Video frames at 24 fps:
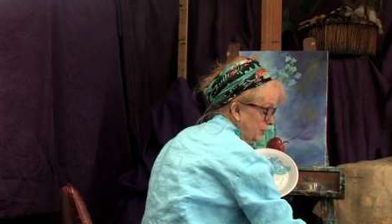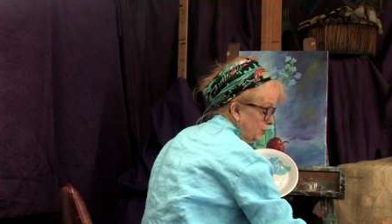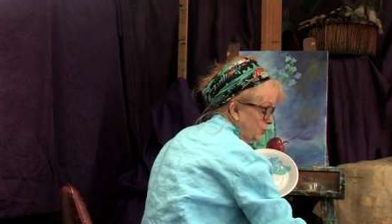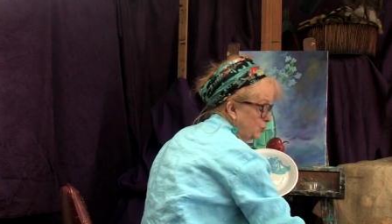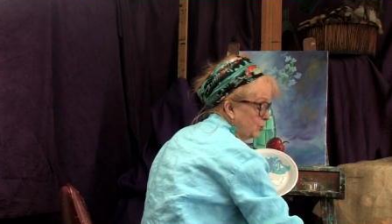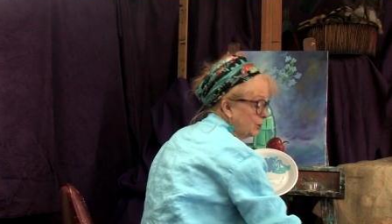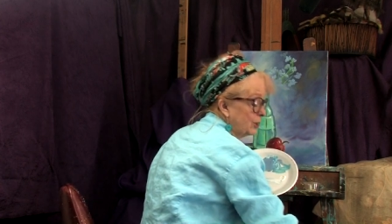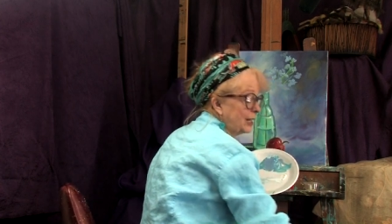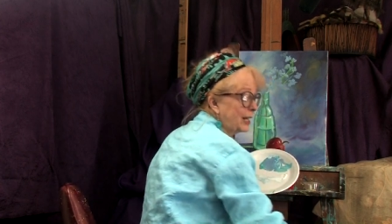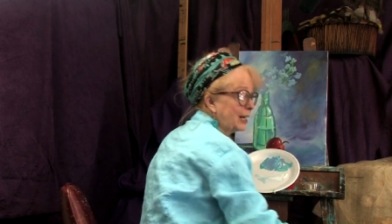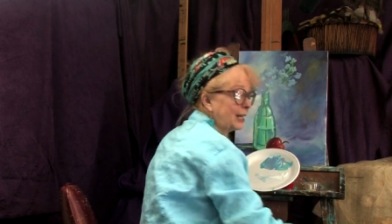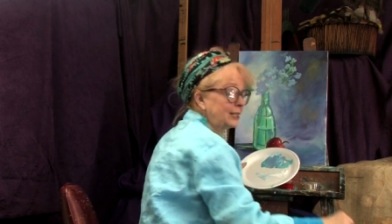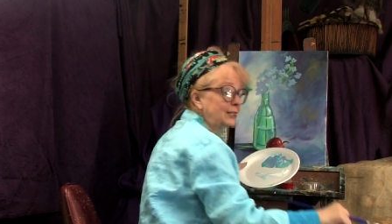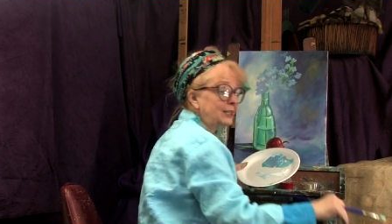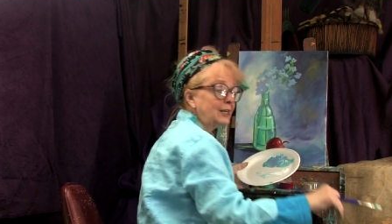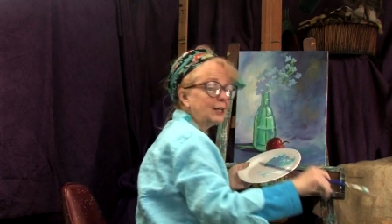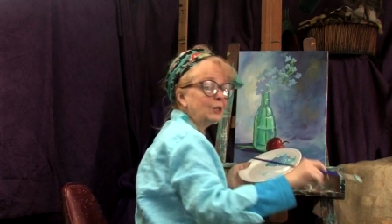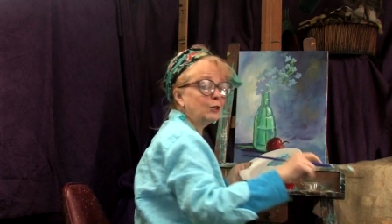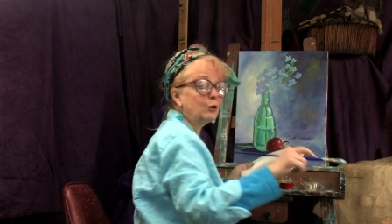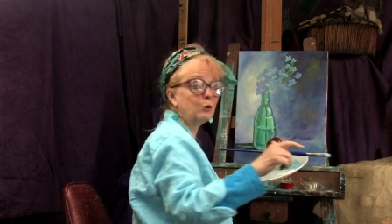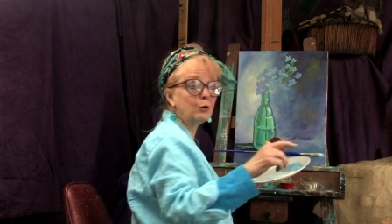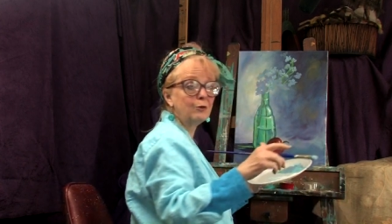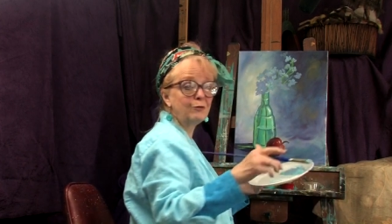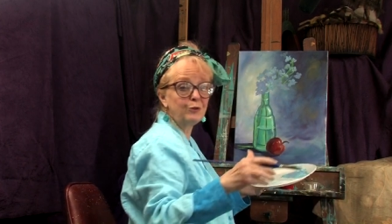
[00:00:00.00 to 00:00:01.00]
You can add
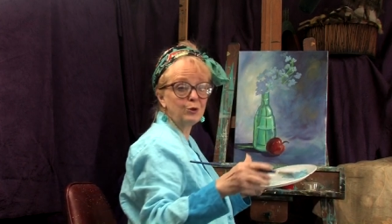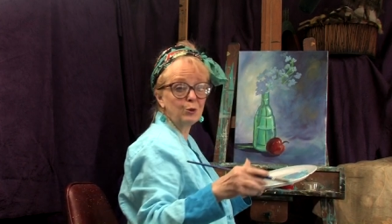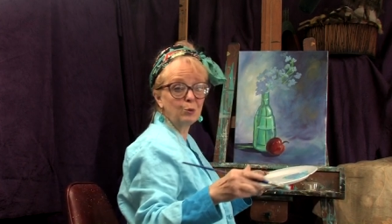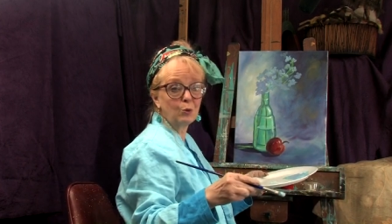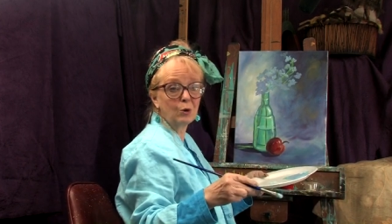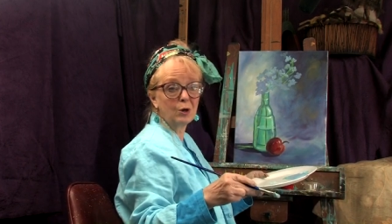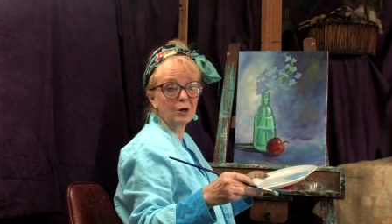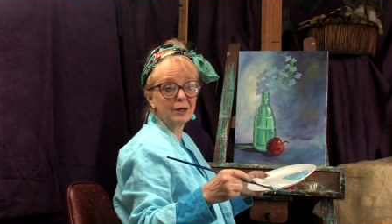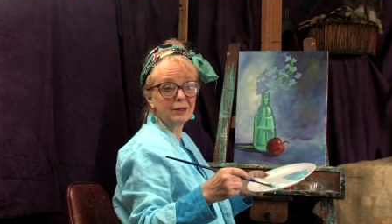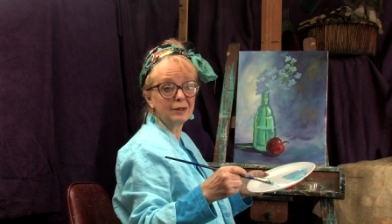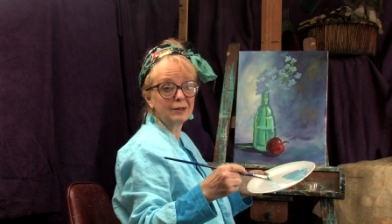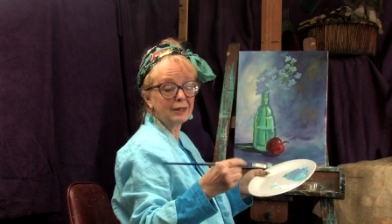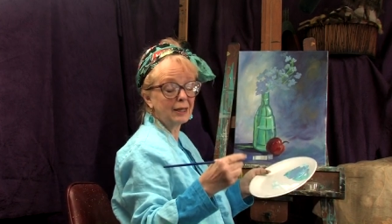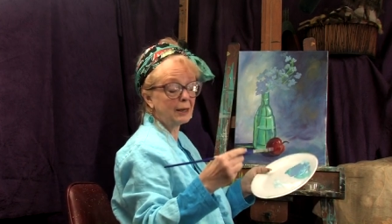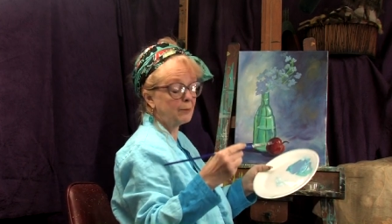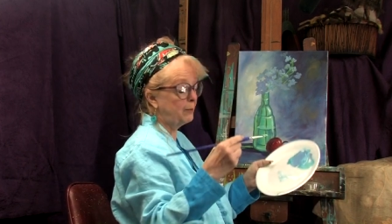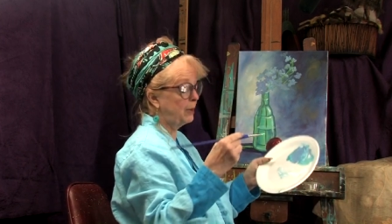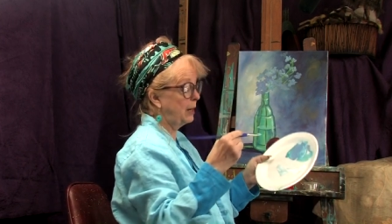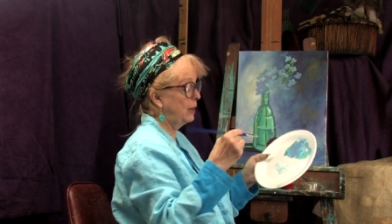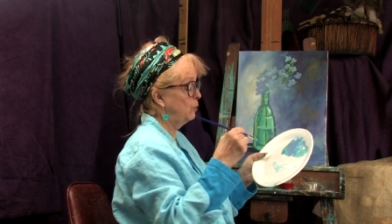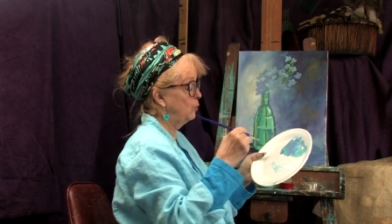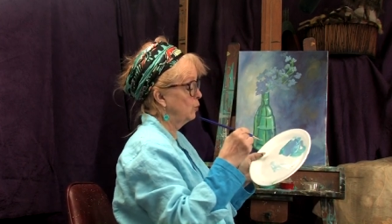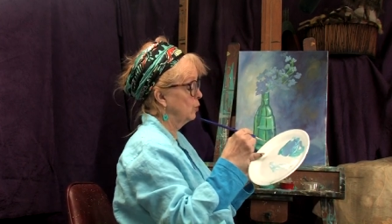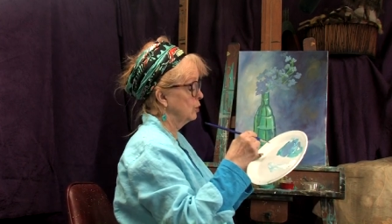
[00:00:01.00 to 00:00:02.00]
yellow if you want, that
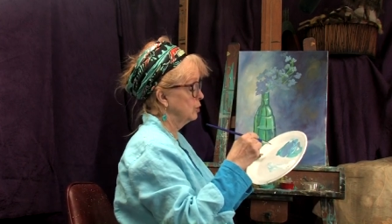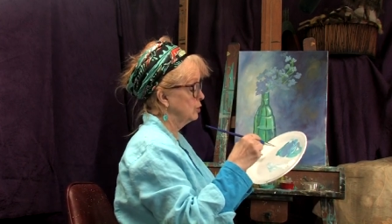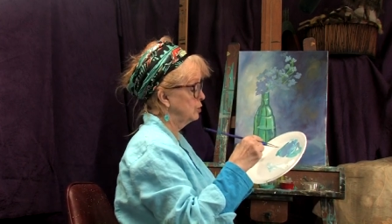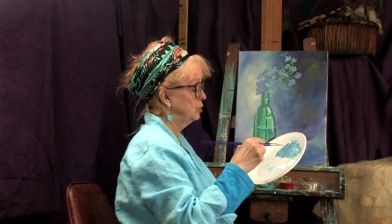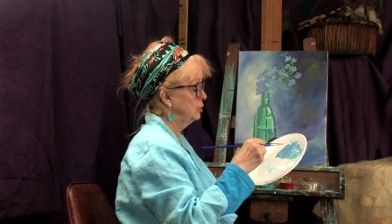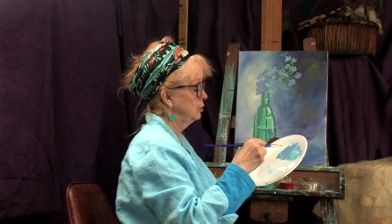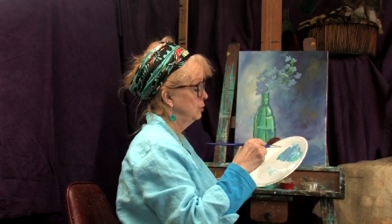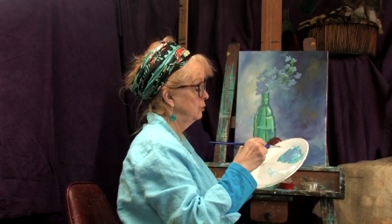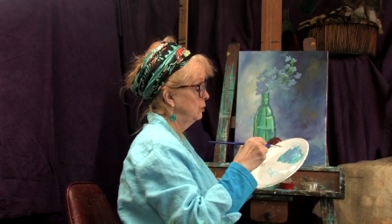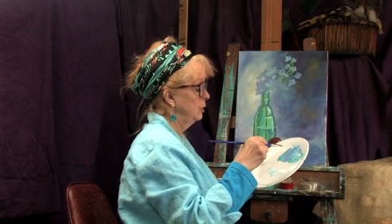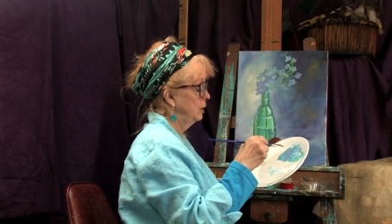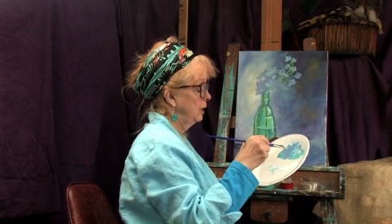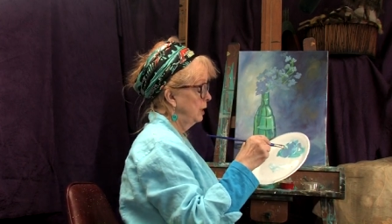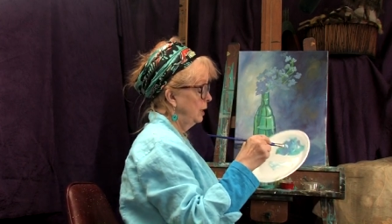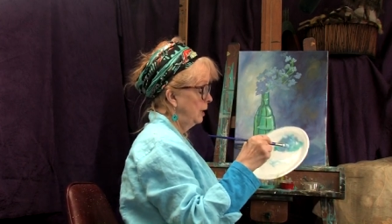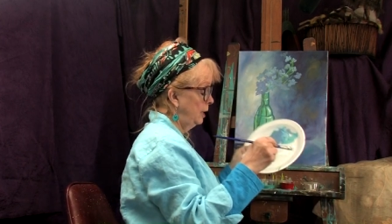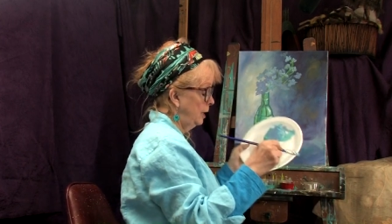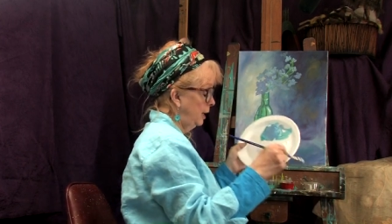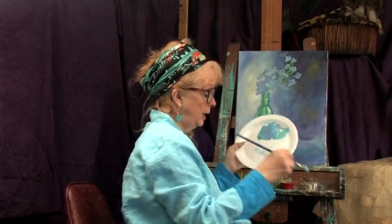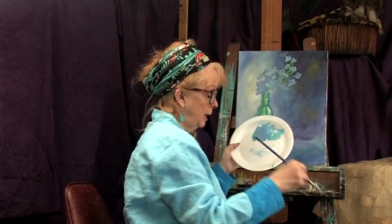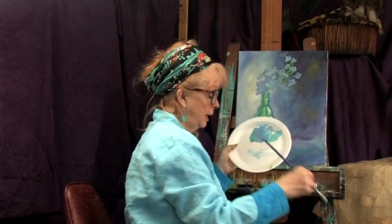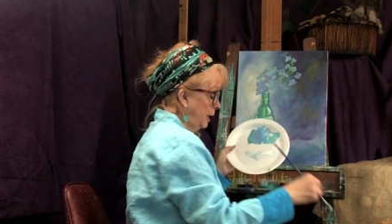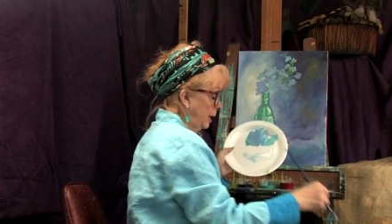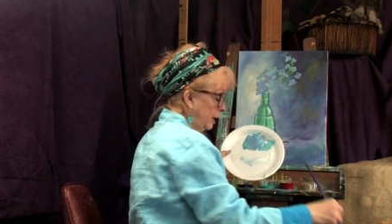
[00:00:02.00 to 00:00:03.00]
might work too.
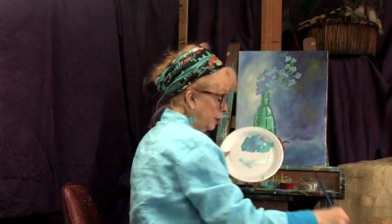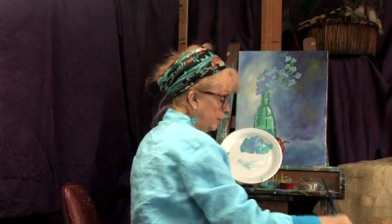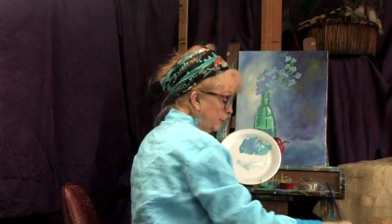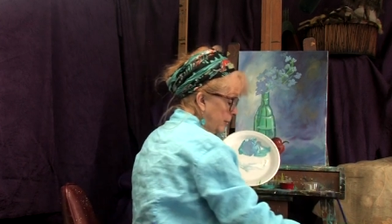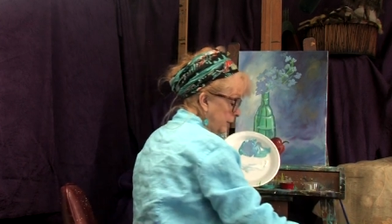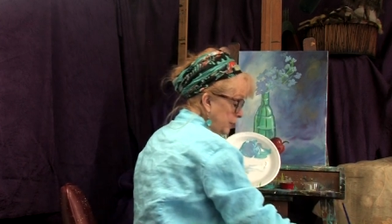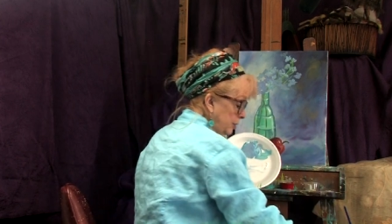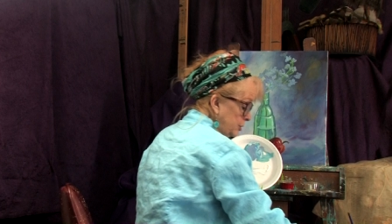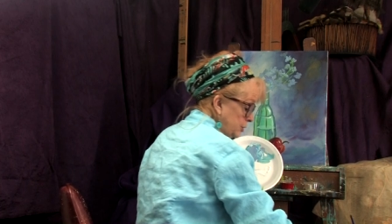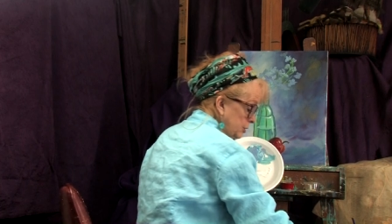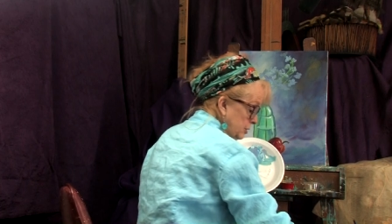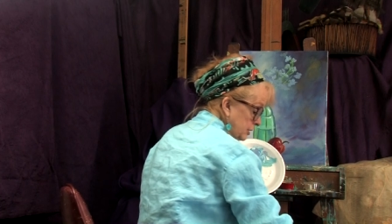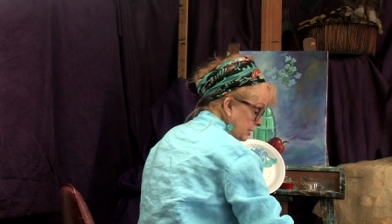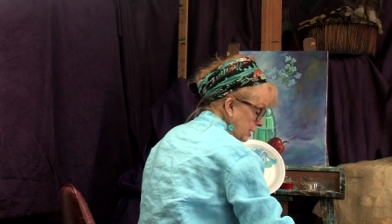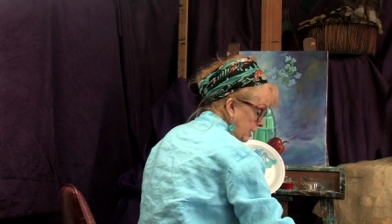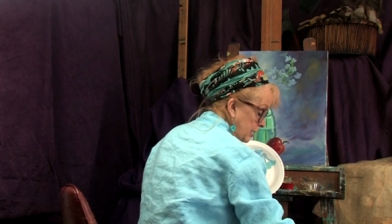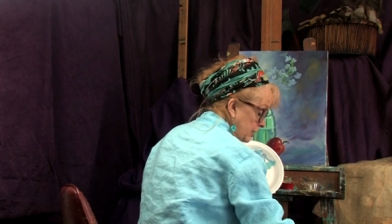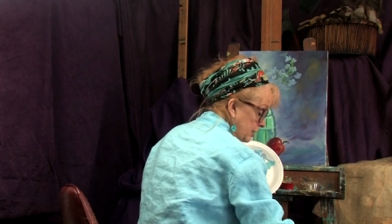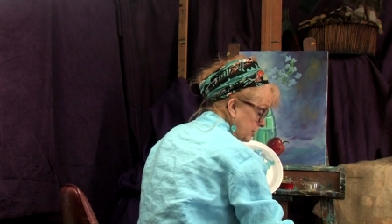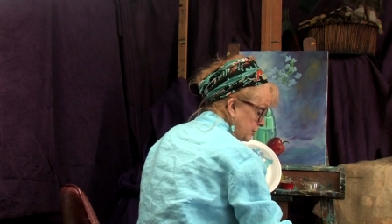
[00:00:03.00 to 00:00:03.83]
And I'm going to just add a